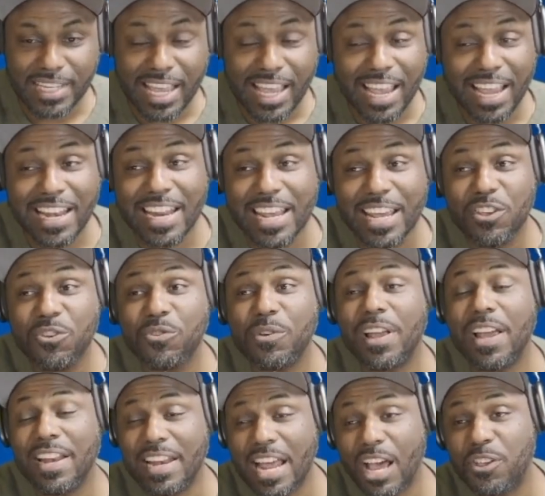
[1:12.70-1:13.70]
and then you
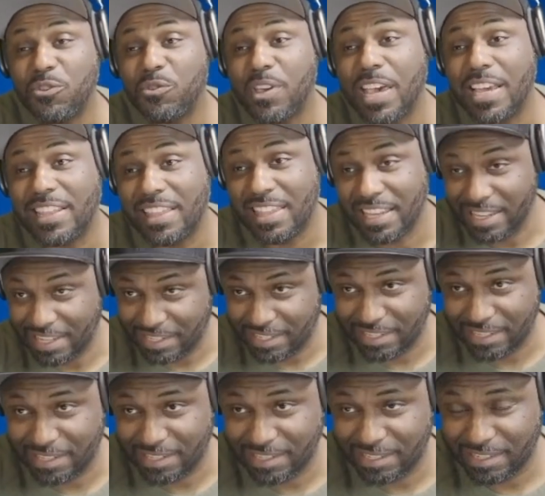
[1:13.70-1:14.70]
and now you get this.